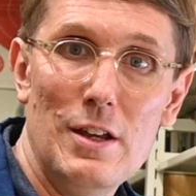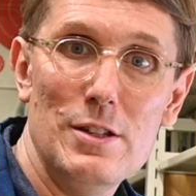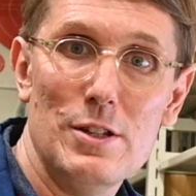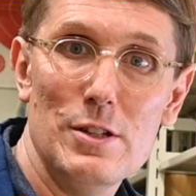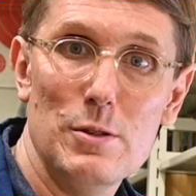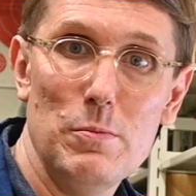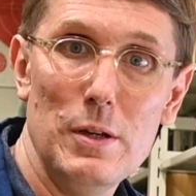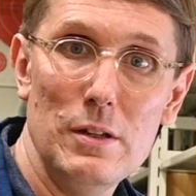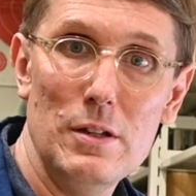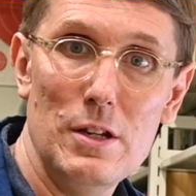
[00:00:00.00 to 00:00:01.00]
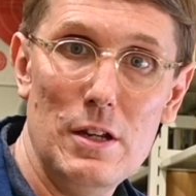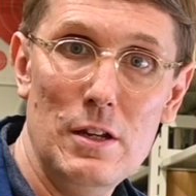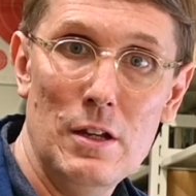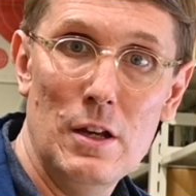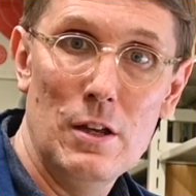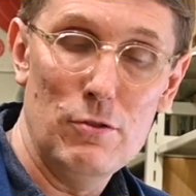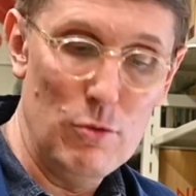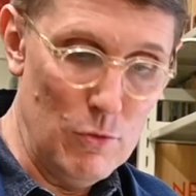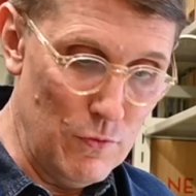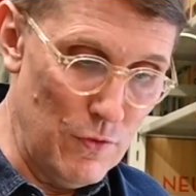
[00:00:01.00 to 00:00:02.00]
is his ability,
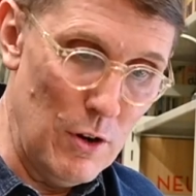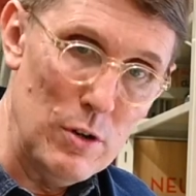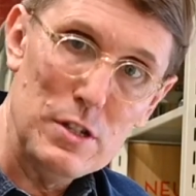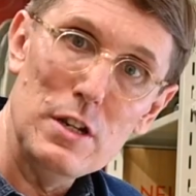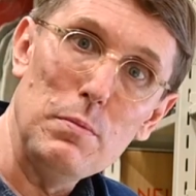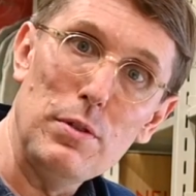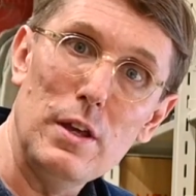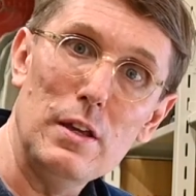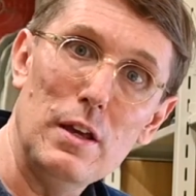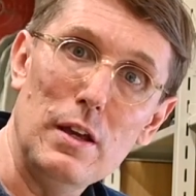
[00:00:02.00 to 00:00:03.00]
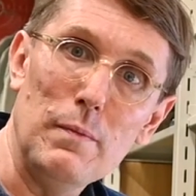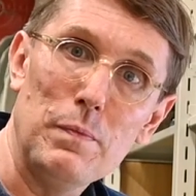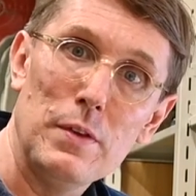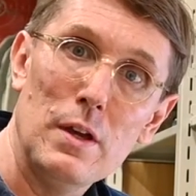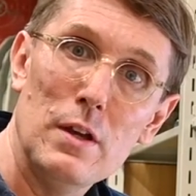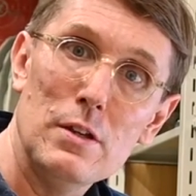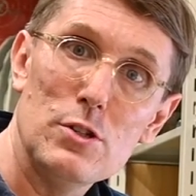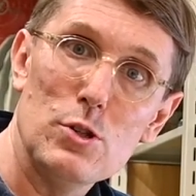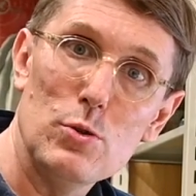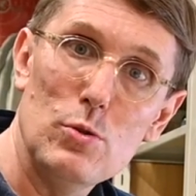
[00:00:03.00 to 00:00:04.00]
through very deep thinking,
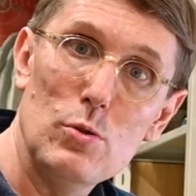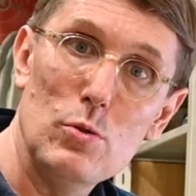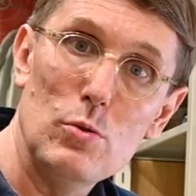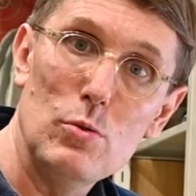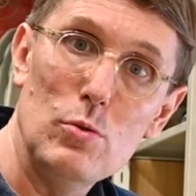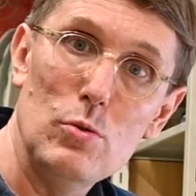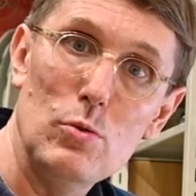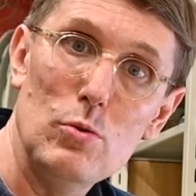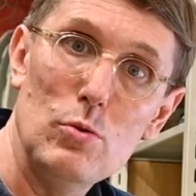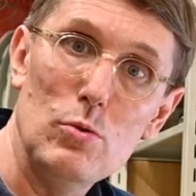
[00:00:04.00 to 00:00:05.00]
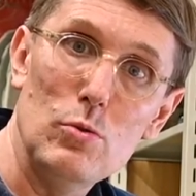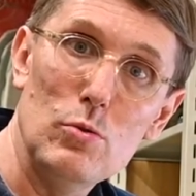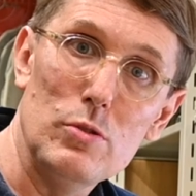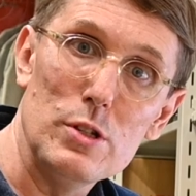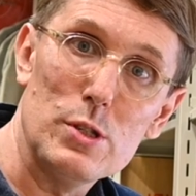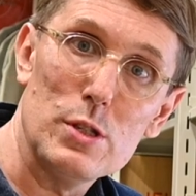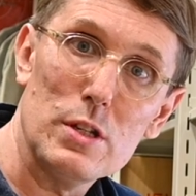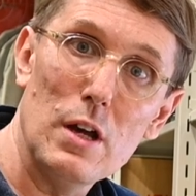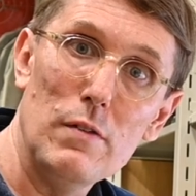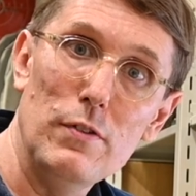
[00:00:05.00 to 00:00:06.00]
to
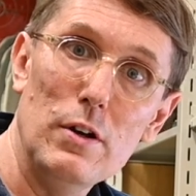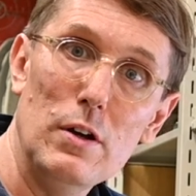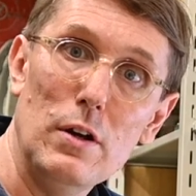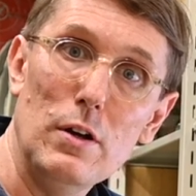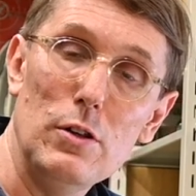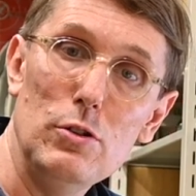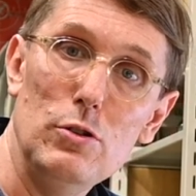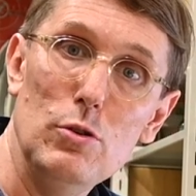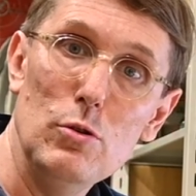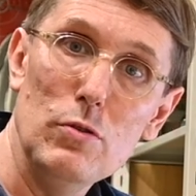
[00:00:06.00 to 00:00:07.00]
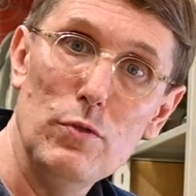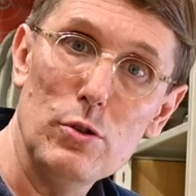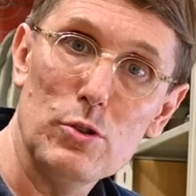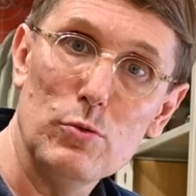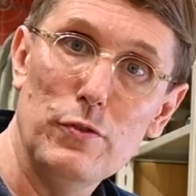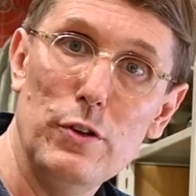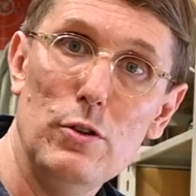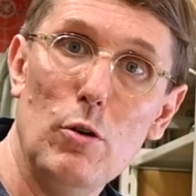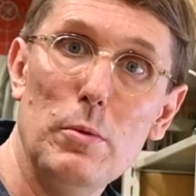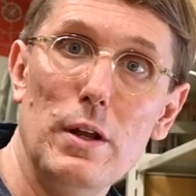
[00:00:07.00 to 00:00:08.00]
discover universal
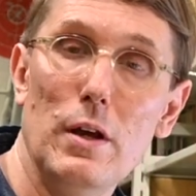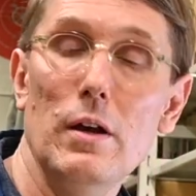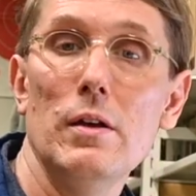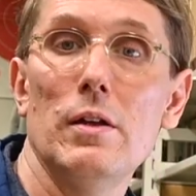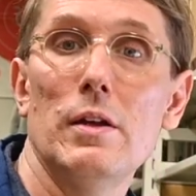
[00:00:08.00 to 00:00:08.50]
phenomena,